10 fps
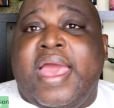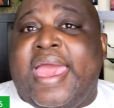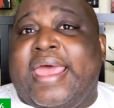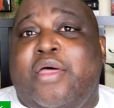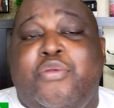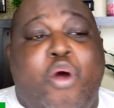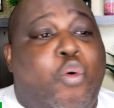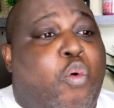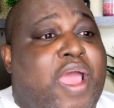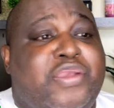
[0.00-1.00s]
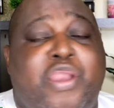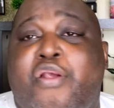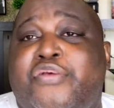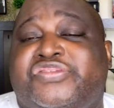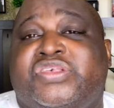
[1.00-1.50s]
I don't know one
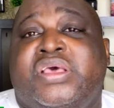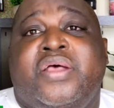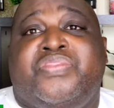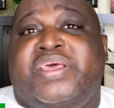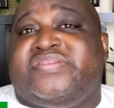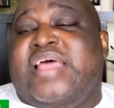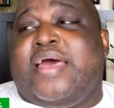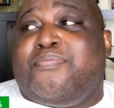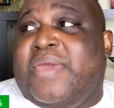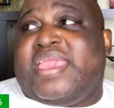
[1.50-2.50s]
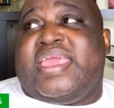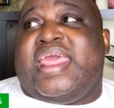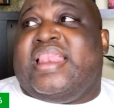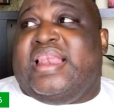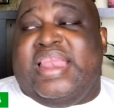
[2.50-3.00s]
nurse that is not making
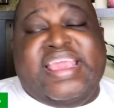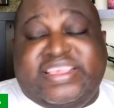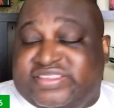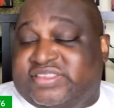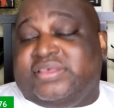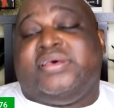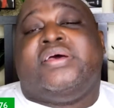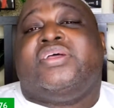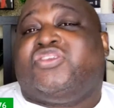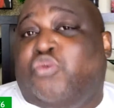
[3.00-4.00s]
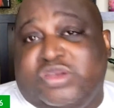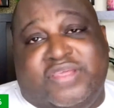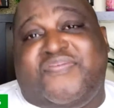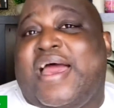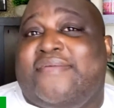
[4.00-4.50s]
at least
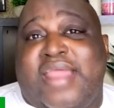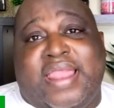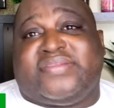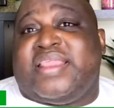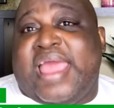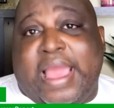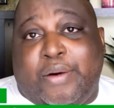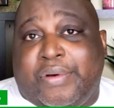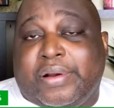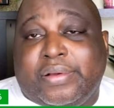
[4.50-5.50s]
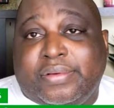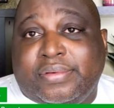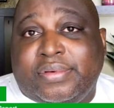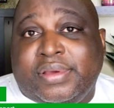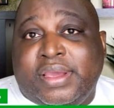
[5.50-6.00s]
$25 an hour
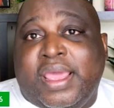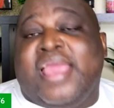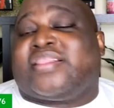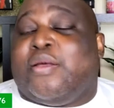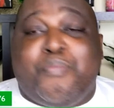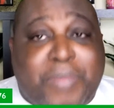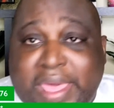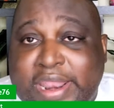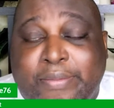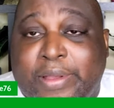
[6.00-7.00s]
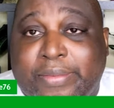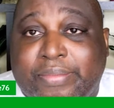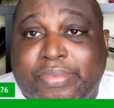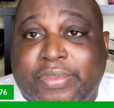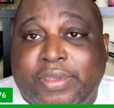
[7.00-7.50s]
at the minimum.
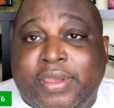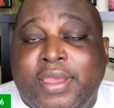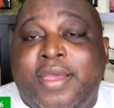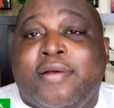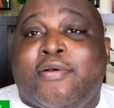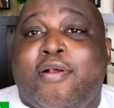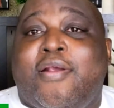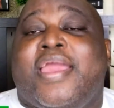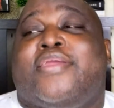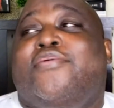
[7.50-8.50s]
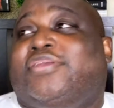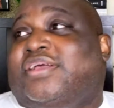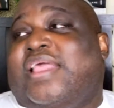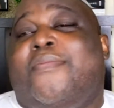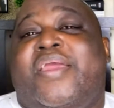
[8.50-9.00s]
Girl, and you
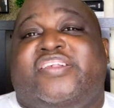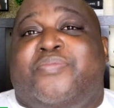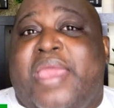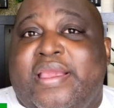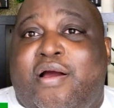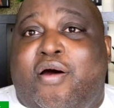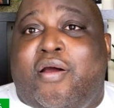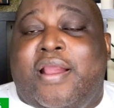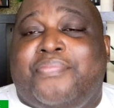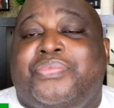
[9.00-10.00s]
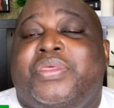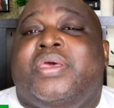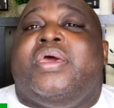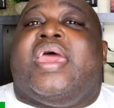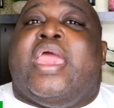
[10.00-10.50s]
took that man's bank card
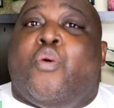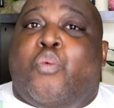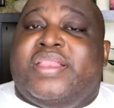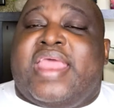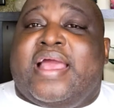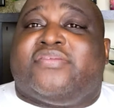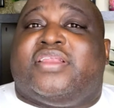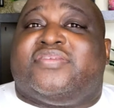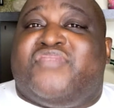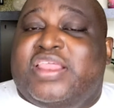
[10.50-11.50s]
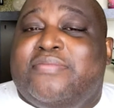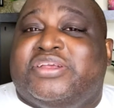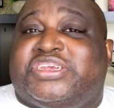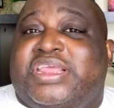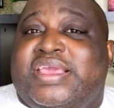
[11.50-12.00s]
and went down to the vending
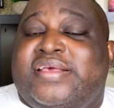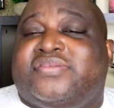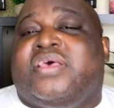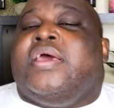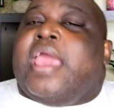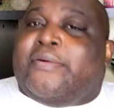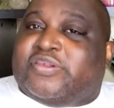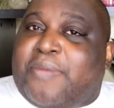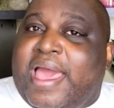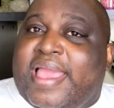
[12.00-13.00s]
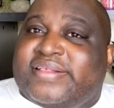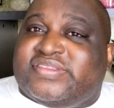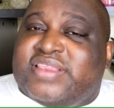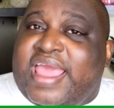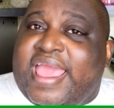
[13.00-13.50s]
machines and was buying
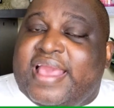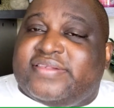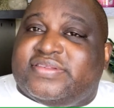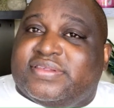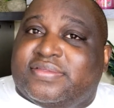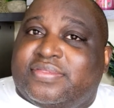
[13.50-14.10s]
snacks